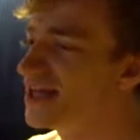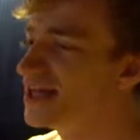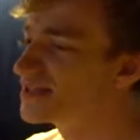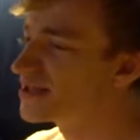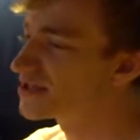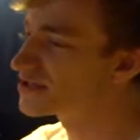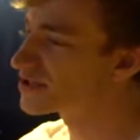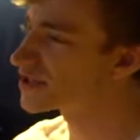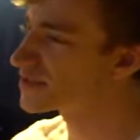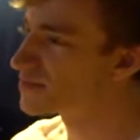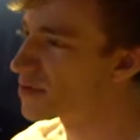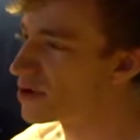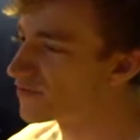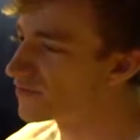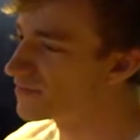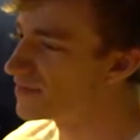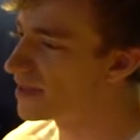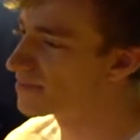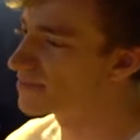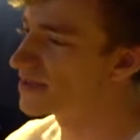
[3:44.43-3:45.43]
Touch of smoke
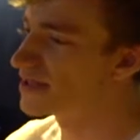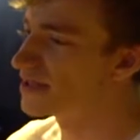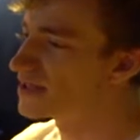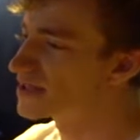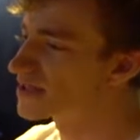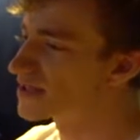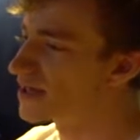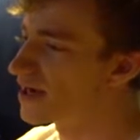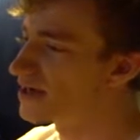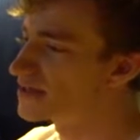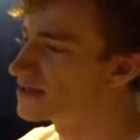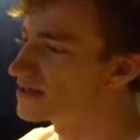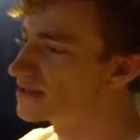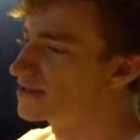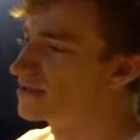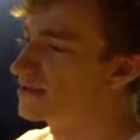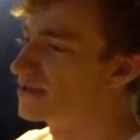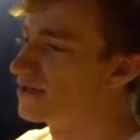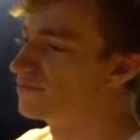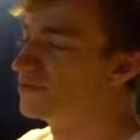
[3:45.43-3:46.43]
from that peated Scotch
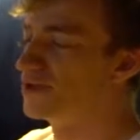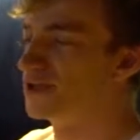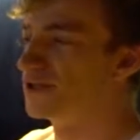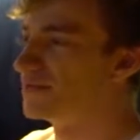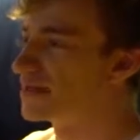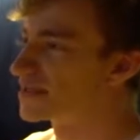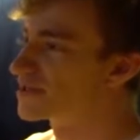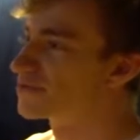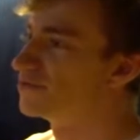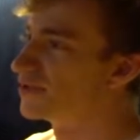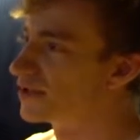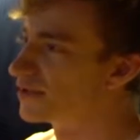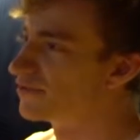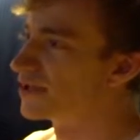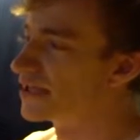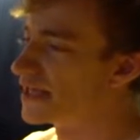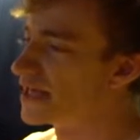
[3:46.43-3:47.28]
really makes it really, really